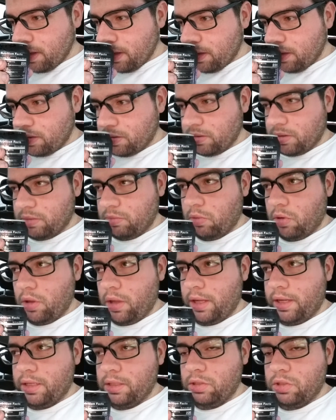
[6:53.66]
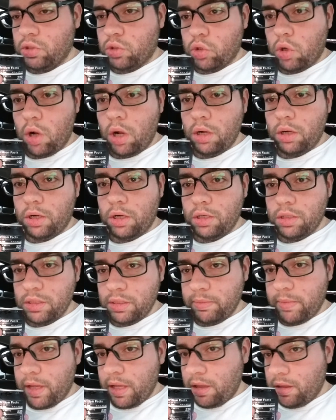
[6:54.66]
This one's more like a stronger
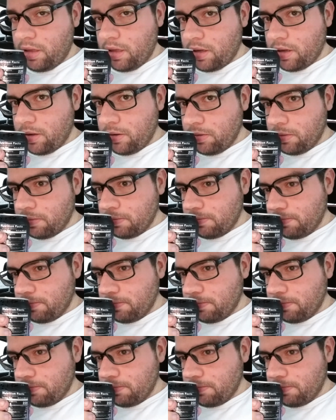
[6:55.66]
smell, you know?